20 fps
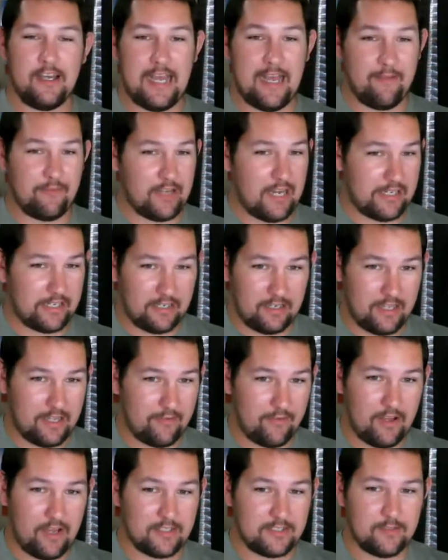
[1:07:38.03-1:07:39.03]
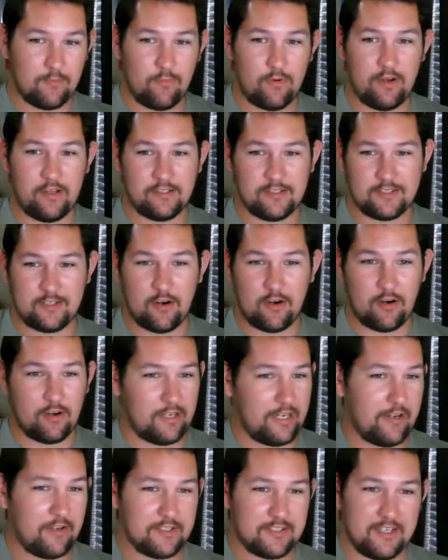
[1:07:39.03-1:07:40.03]
I've gotten a lot of awesome ones.
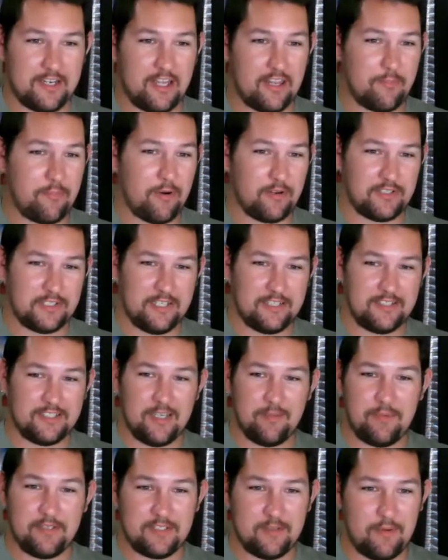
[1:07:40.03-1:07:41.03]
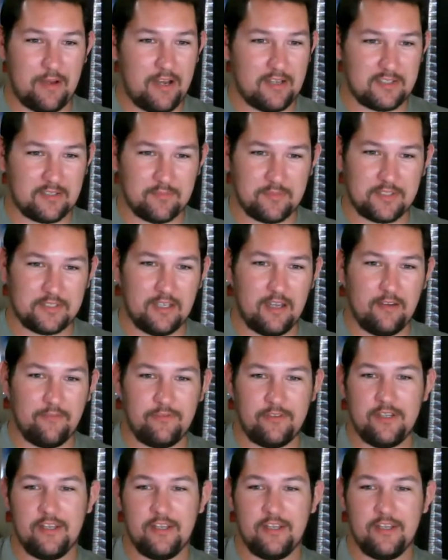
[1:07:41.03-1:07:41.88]
Carlito's another person that sent me some awesome stuff.